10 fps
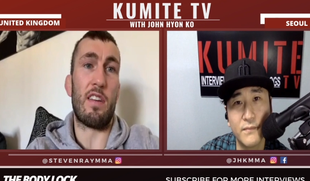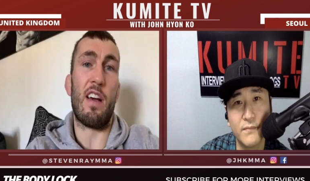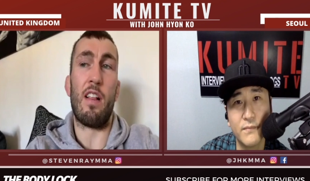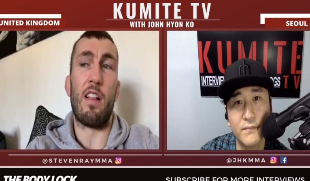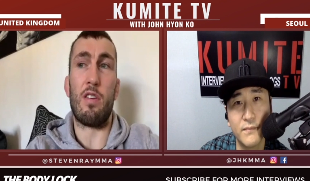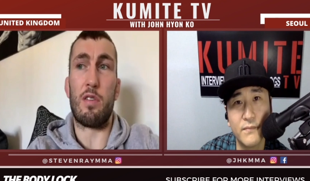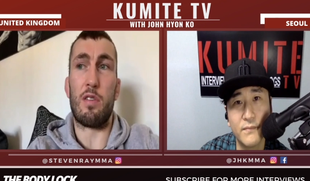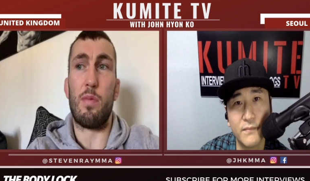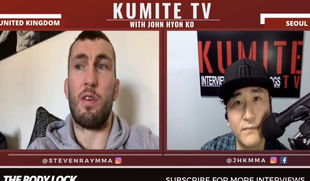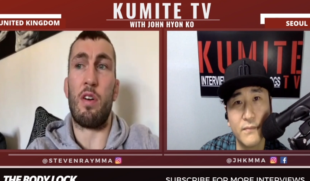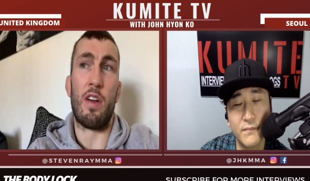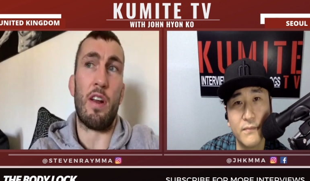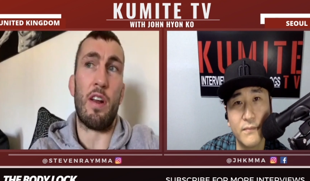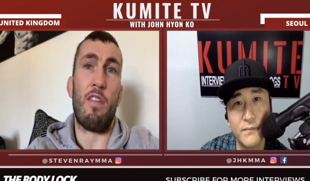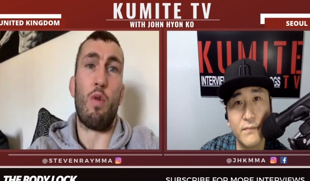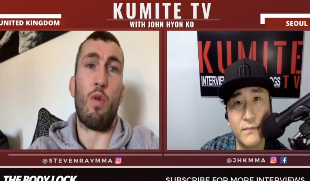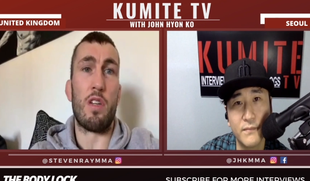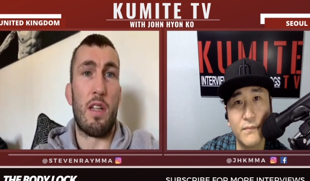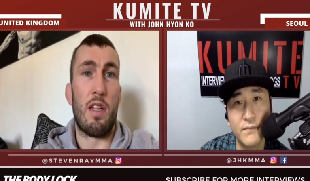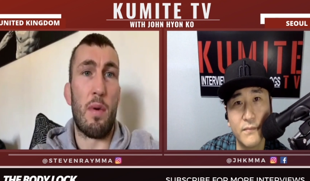Speaker 1: yeah, I lost the knockout, and I've watched
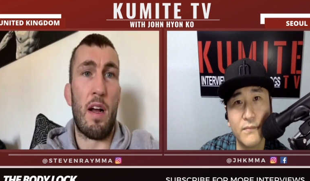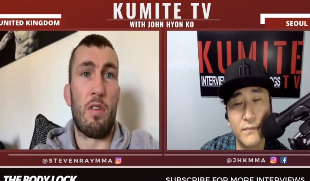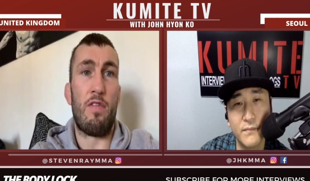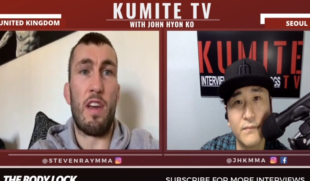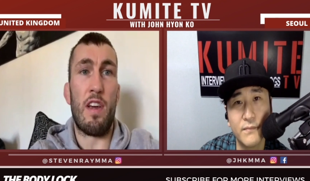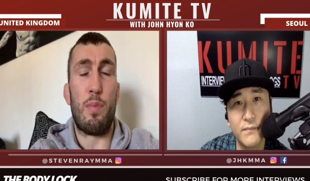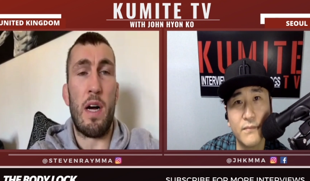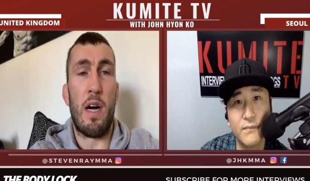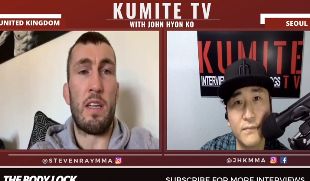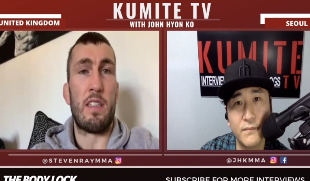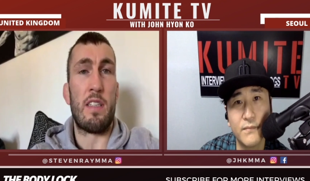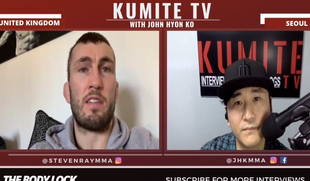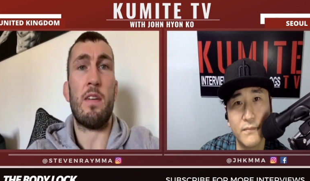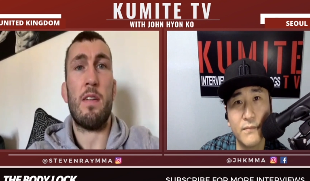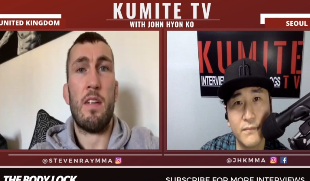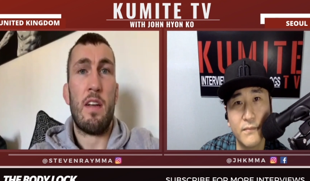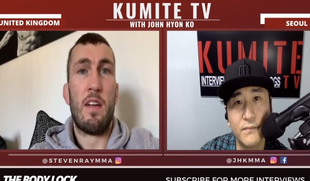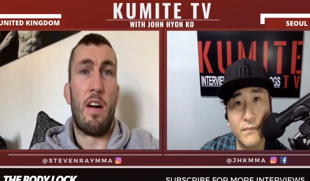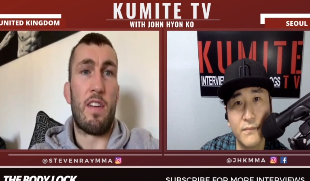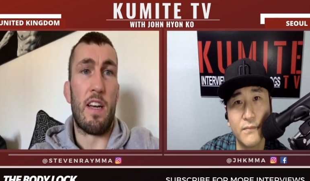it back on Fight Pass, and
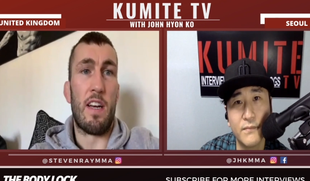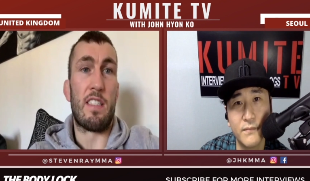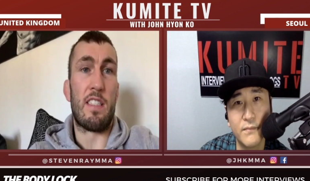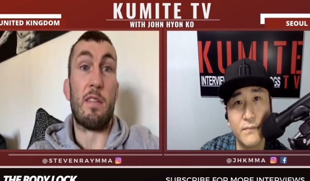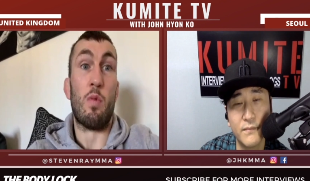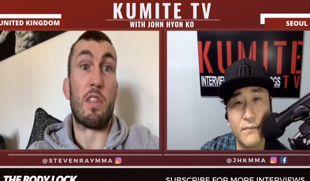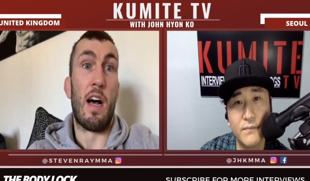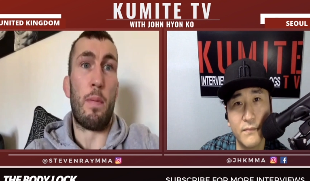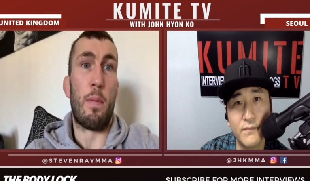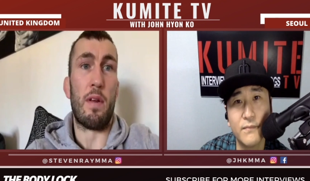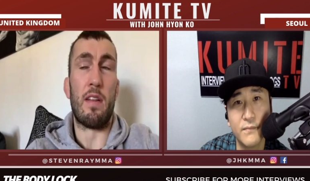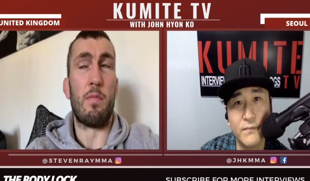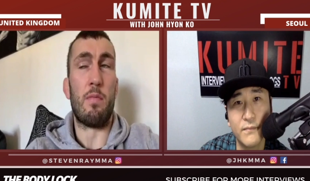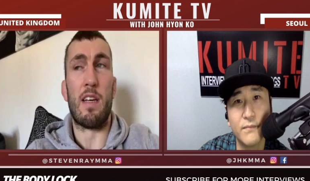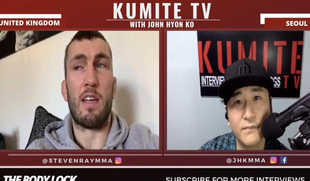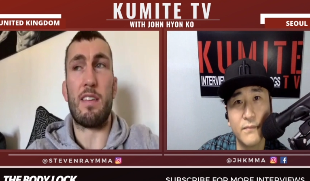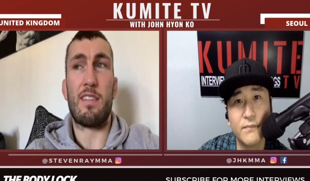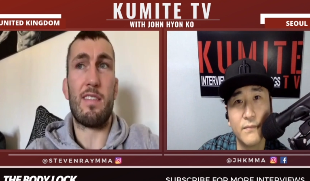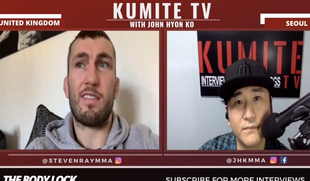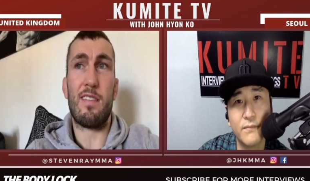I've kind of seen what's happened. I'm like,
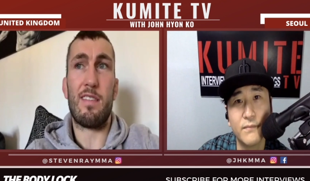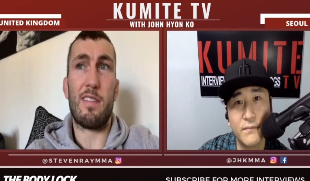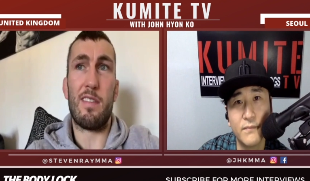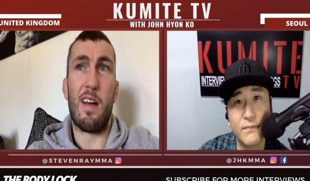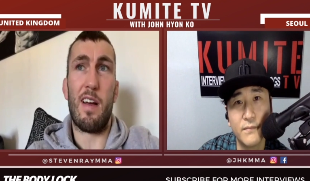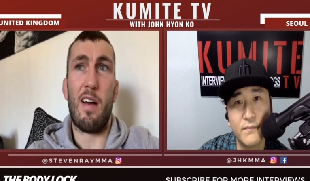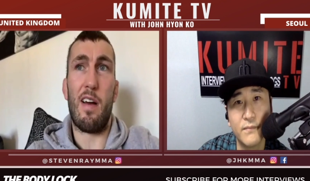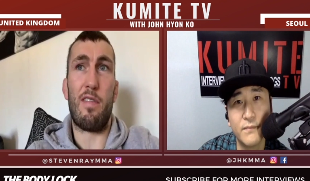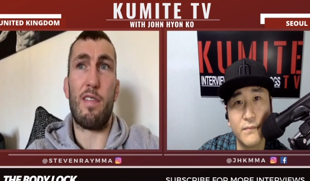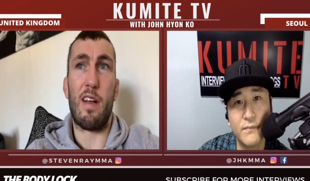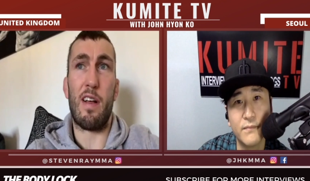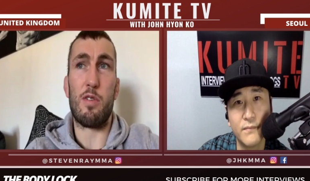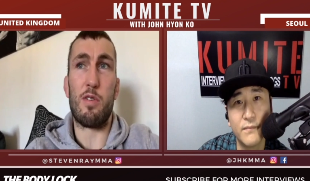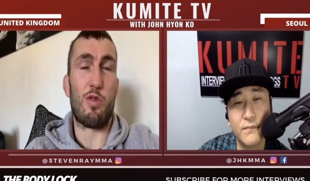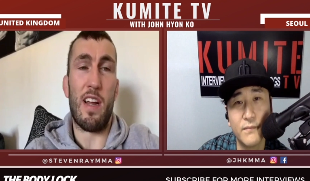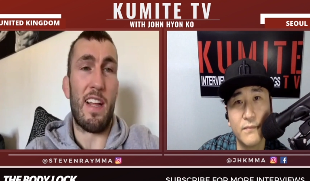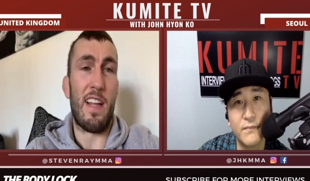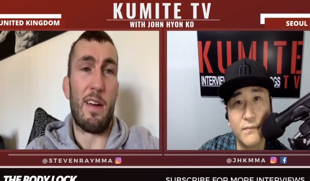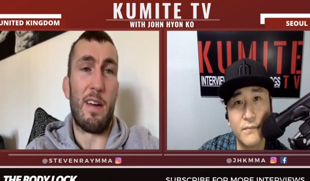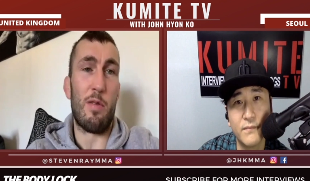I feel like I'm just ready to
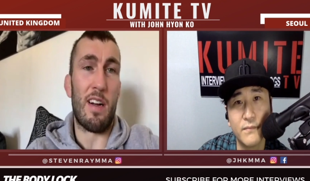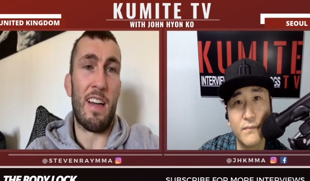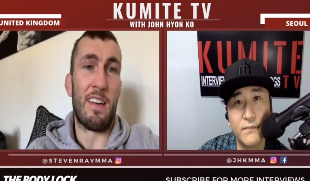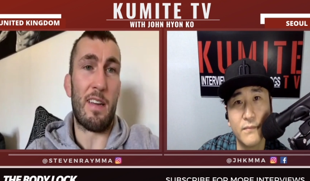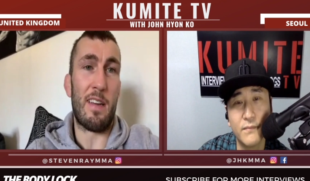go again.